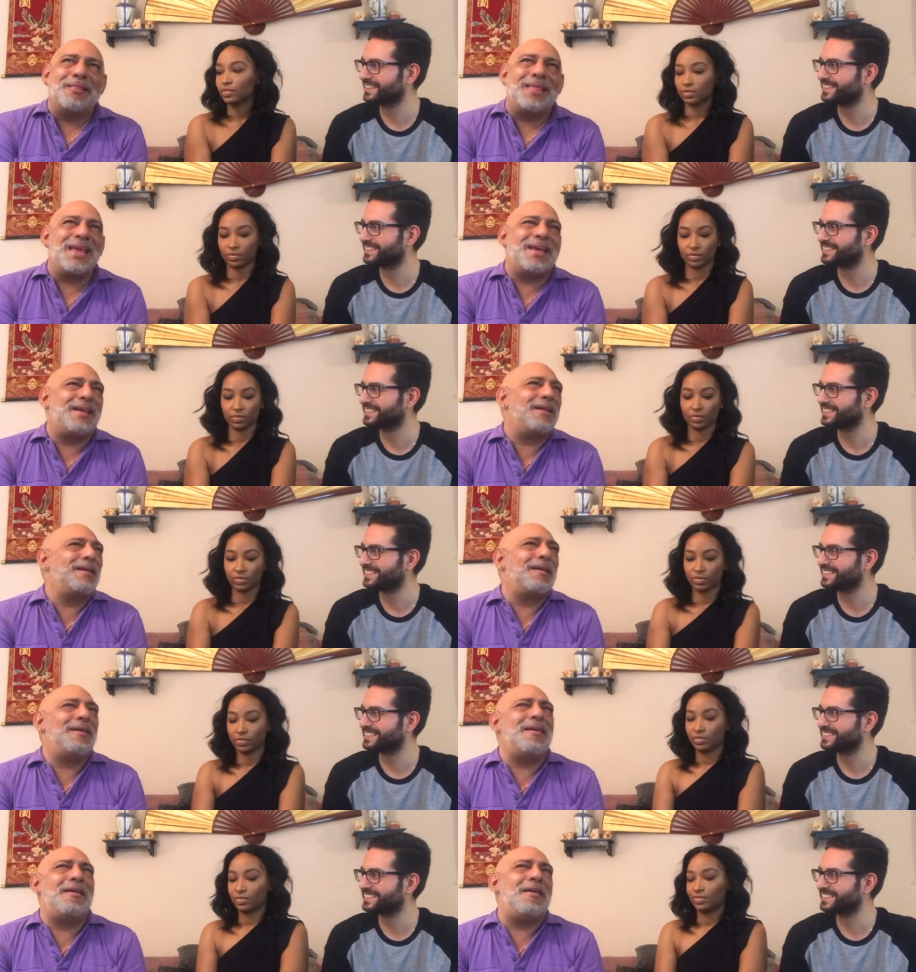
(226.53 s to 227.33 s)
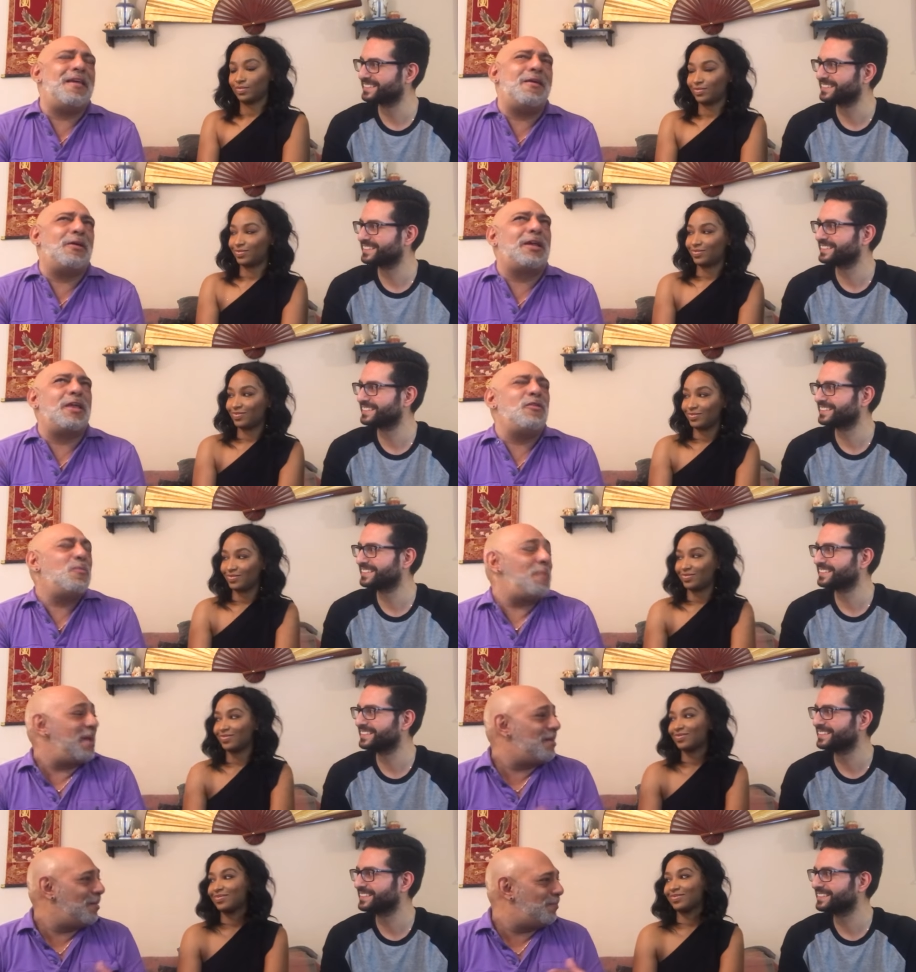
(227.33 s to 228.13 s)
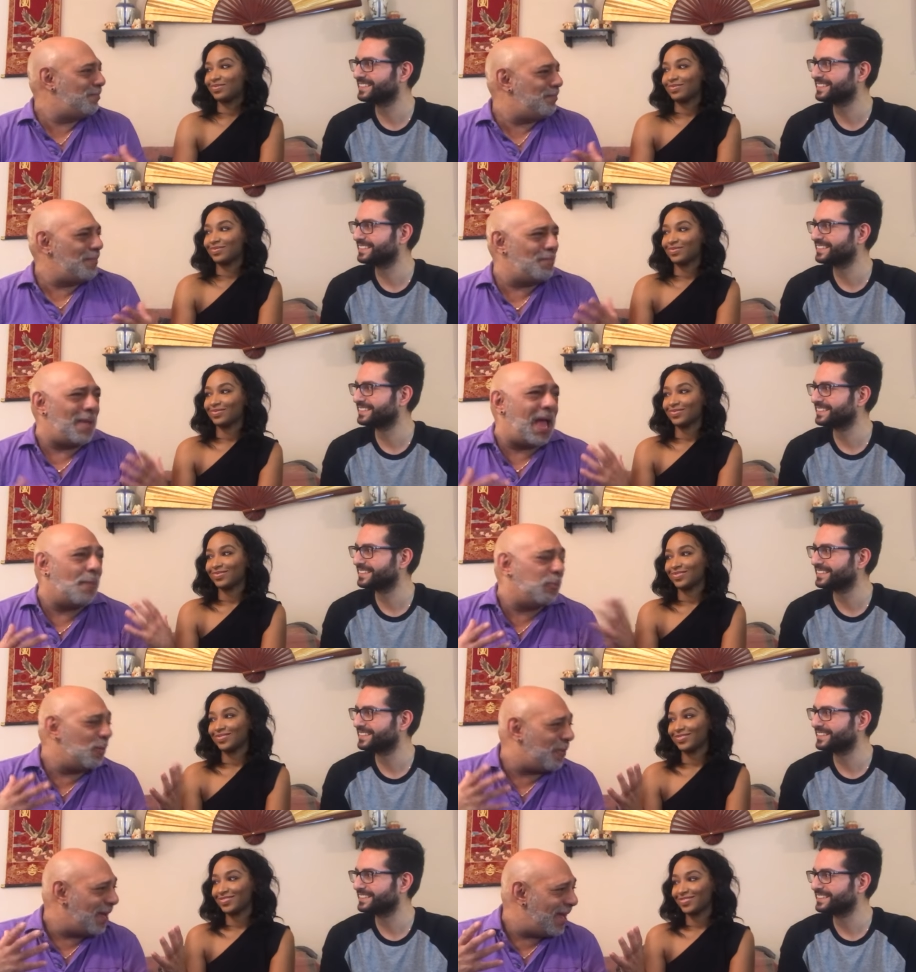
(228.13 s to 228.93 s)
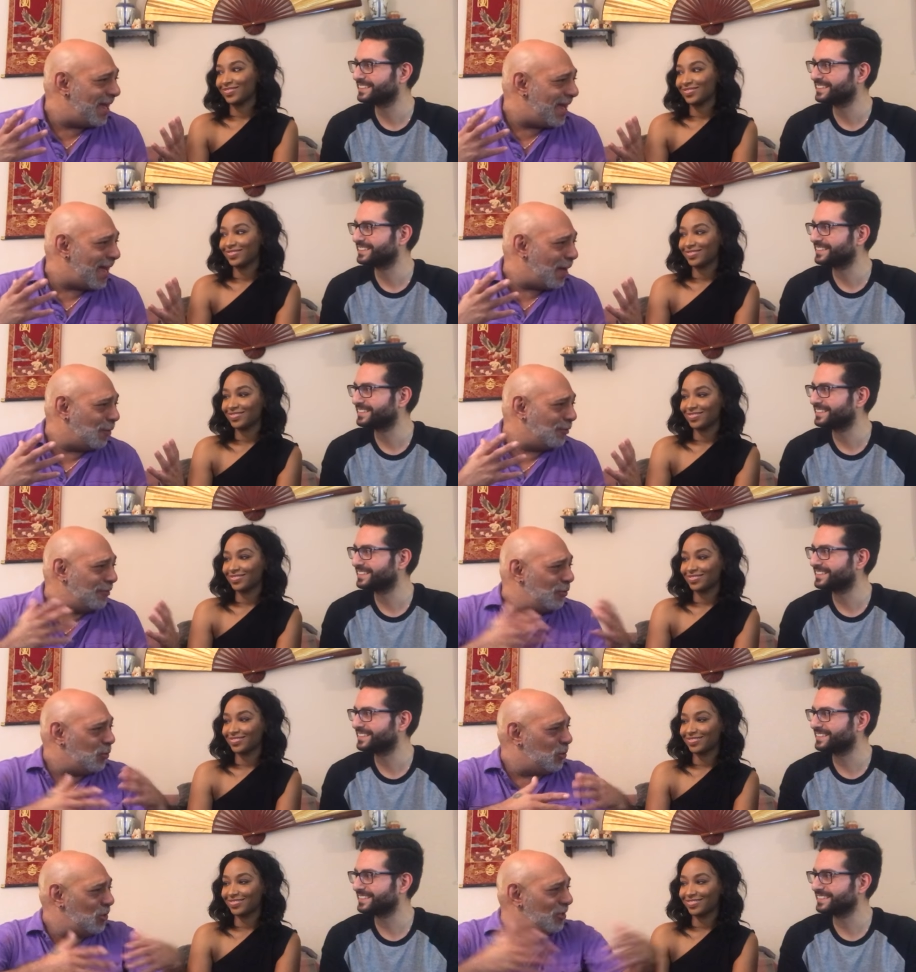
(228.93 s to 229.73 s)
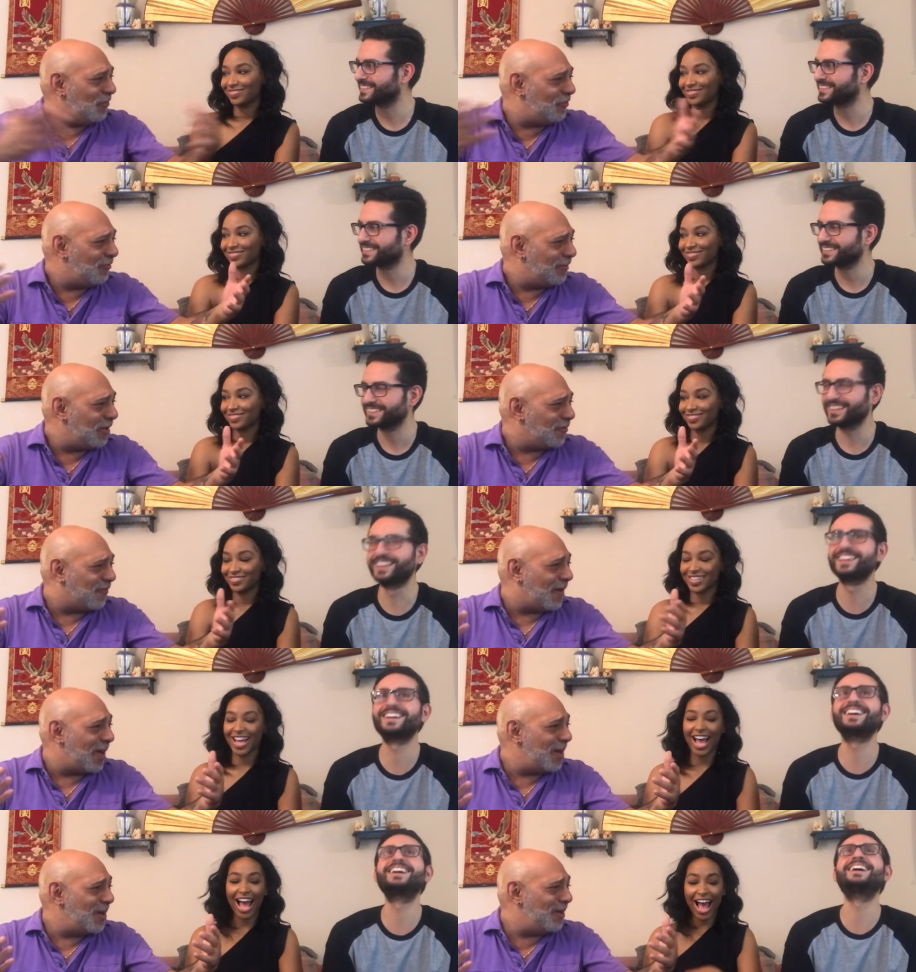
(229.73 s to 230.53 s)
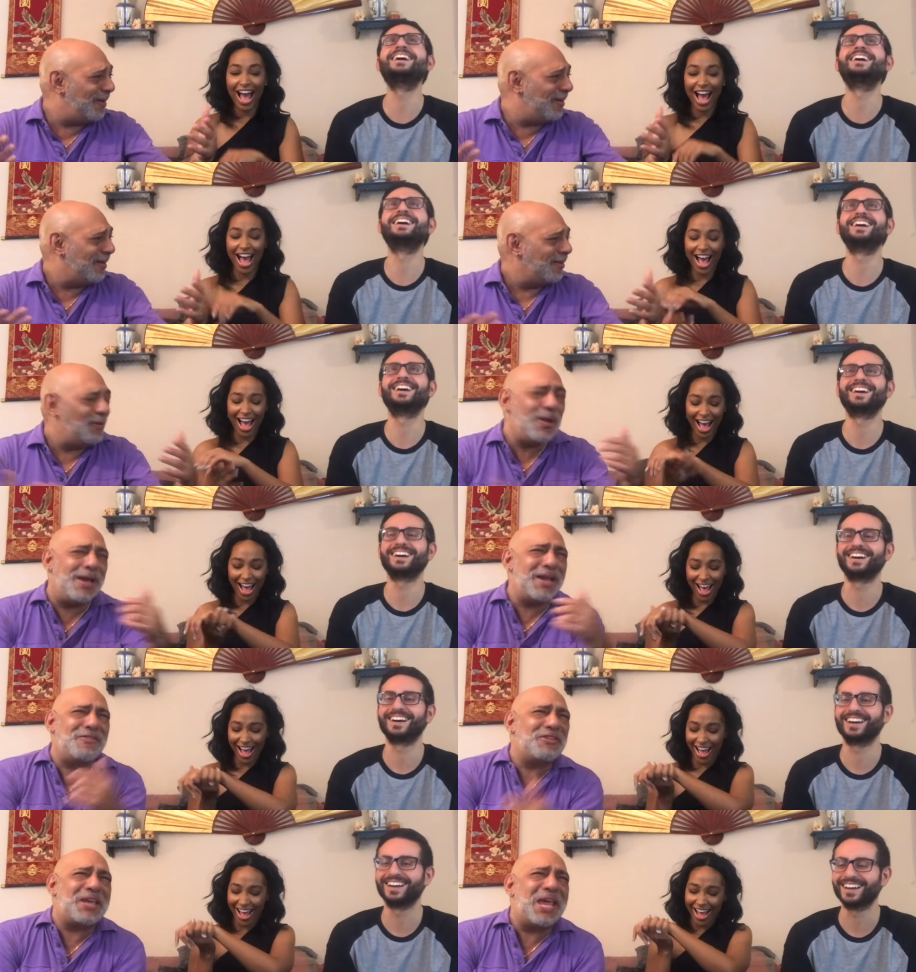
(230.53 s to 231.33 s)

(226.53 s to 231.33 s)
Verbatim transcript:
Speaker 1: like, can you bake up apple pie out in the woods on a fire? I guess